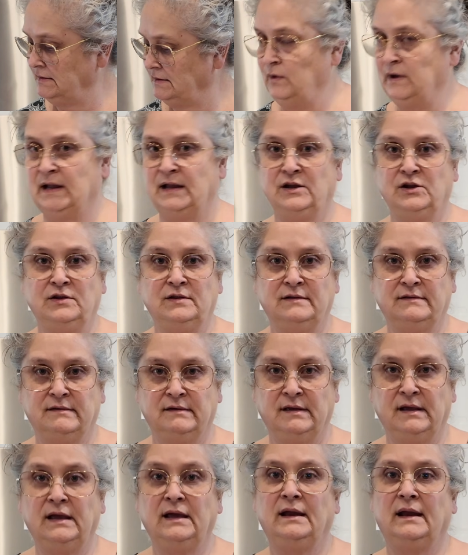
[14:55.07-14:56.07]
Would I do this
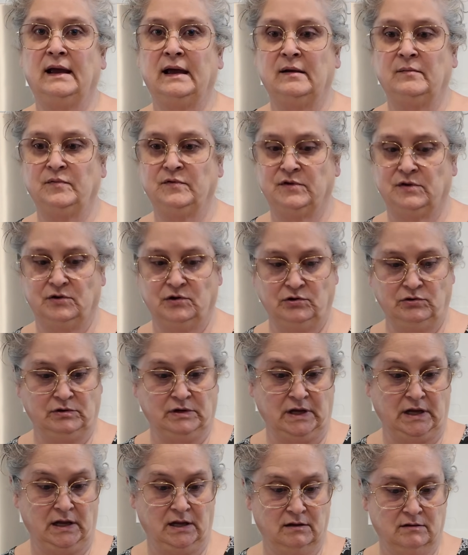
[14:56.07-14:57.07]
again?
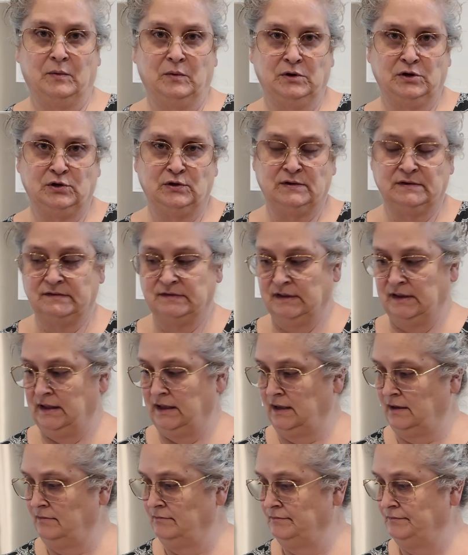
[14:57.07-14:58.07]
Absolutely. I would do this
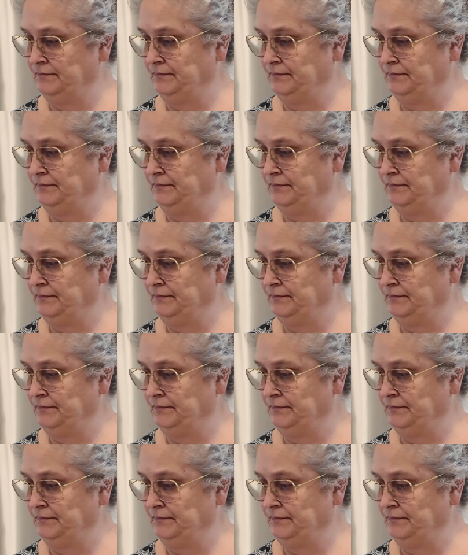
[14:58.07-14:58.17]
again.